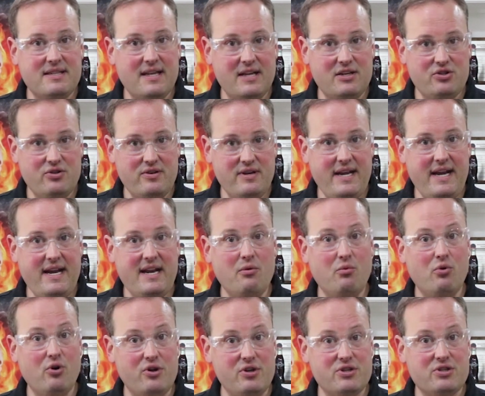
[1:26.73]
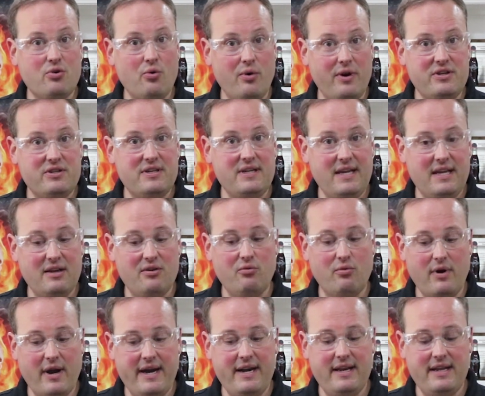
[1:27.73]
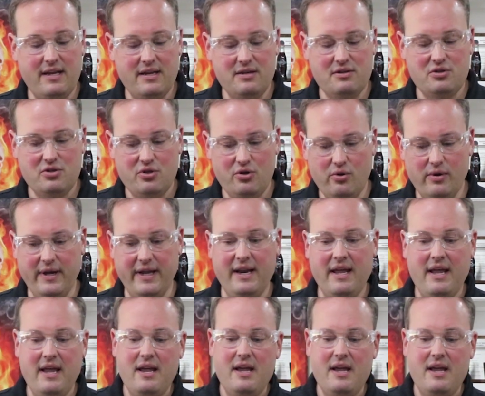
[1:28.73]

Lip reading: that you need and we're just going to get right into it.